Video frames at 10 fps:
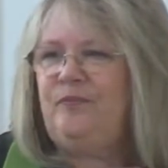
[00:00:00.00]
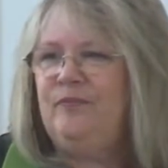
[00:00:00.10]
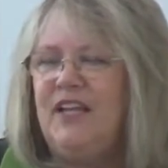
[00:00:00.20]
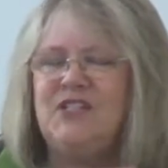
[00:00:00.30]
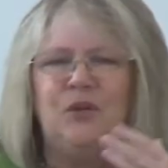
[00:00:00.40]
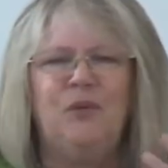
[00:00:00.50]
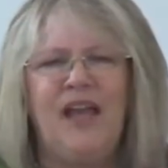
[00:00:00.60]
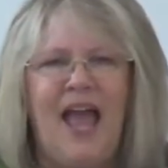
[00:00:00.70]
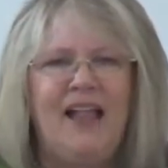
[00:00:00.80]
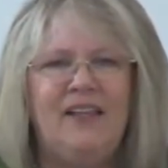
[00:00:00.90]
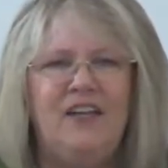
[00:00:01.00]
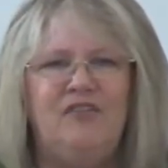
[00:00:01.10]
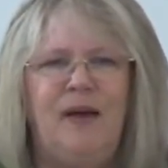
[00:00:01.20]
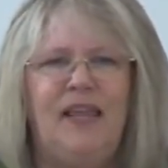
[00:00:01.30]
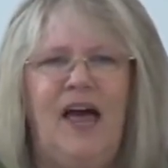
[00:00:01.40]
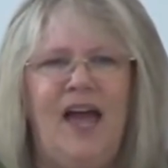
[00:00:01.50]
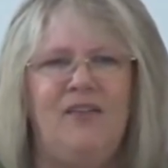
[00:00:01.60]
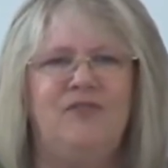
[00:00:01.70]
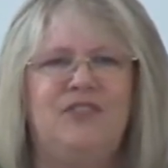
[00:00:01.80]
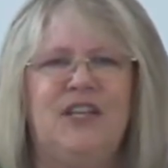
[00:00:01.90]
as the reality of my
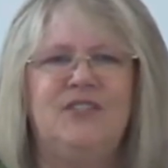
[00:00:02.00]
life sets